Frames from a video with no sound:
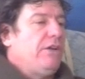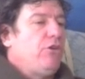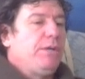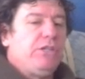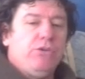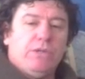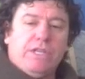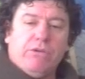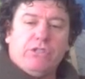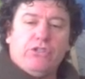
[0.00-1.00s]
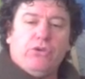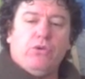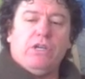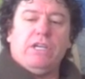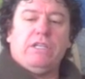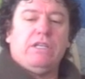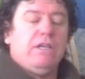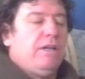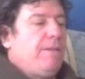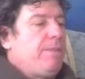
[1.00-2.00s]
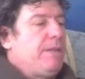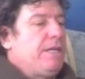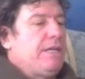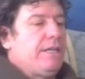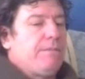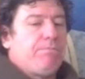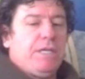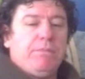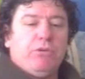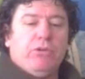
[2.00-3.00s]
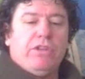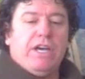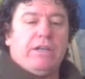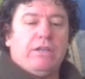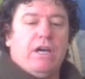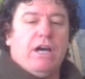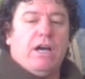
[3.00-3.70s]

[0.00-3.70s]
nobody knew what they were doing. The people that